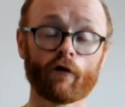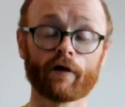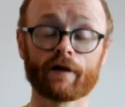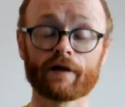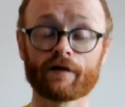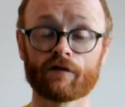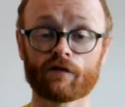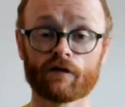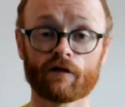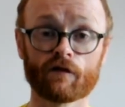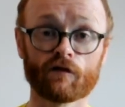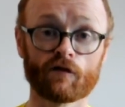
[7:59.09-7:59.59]

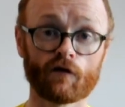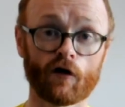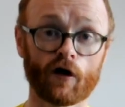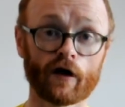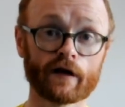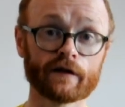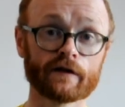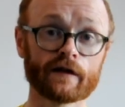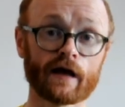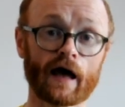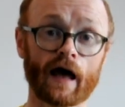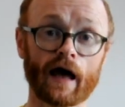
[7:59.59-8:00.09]
It's
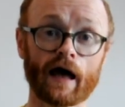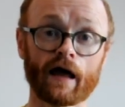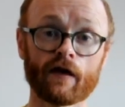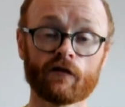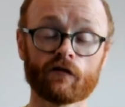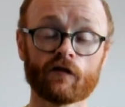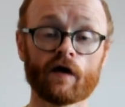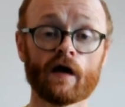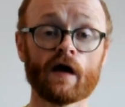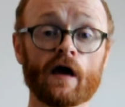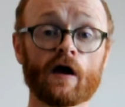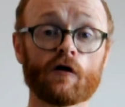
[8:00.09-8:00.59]
designed
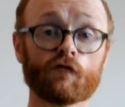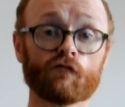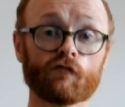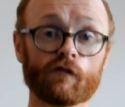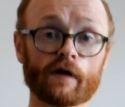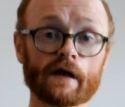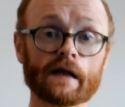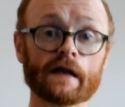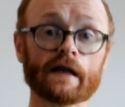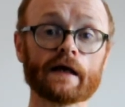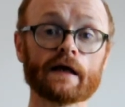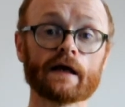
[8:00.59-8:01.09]
as
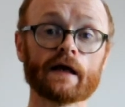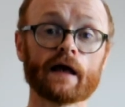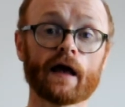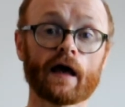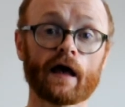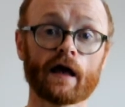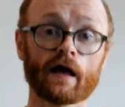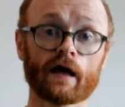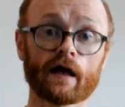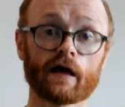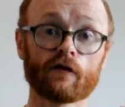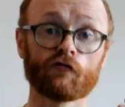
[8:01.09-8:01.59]
really
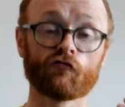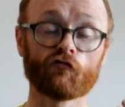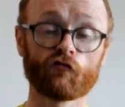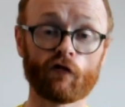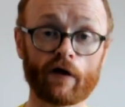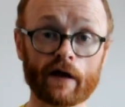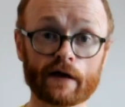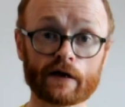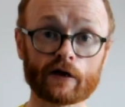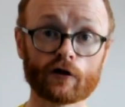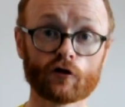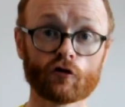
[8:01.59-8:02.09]
a
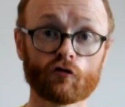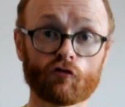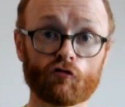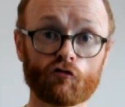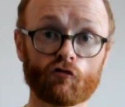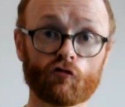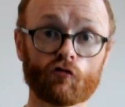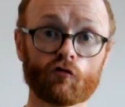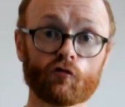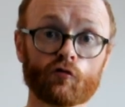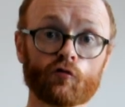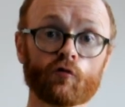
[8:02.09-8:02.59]
training
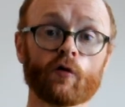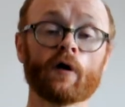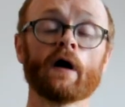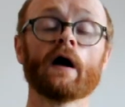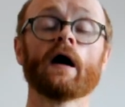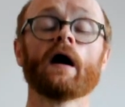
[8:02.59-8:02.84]
shoe